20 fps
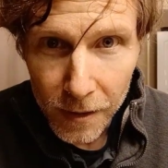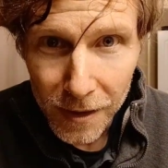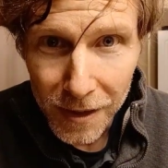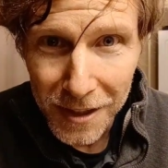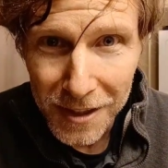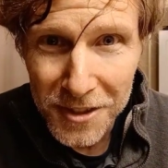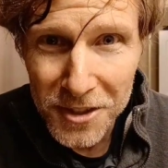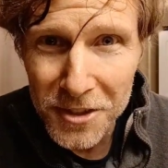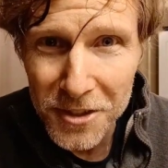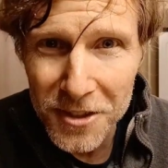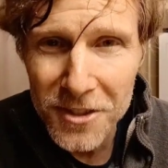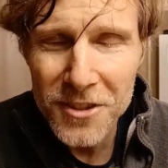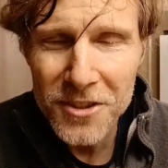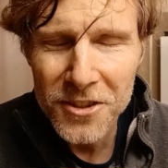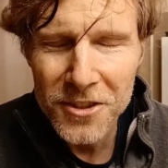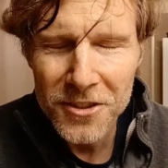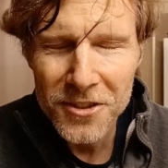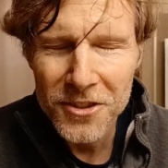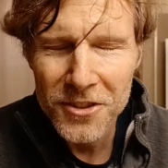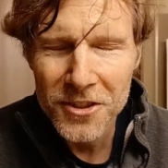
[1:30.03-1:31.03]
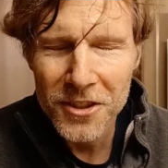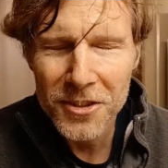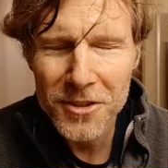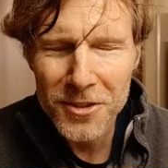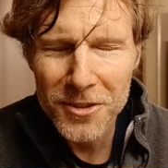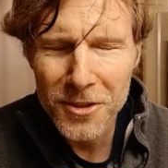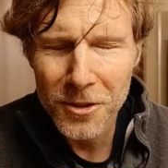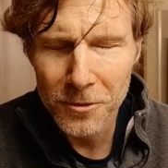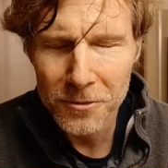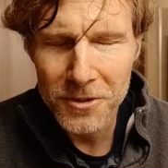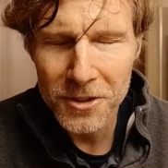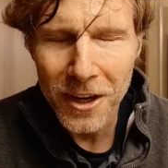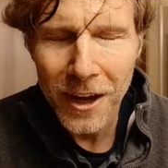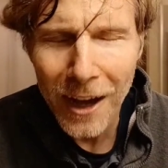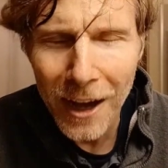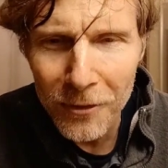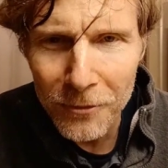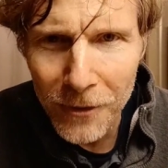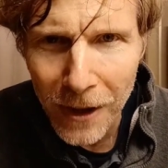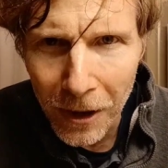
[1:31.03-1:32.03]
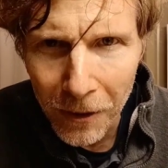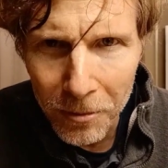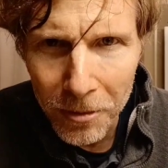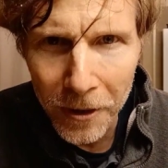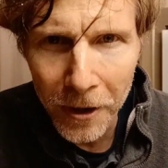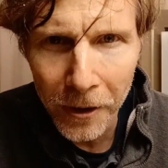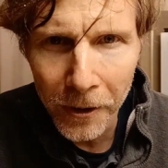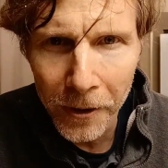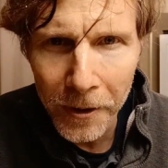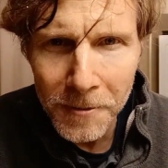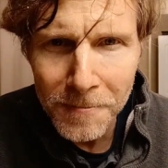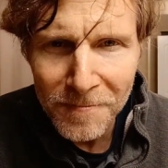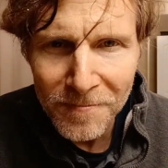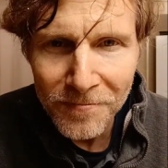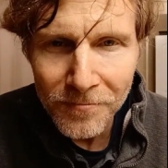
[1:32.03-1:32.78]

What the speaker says: It's just so tough out there.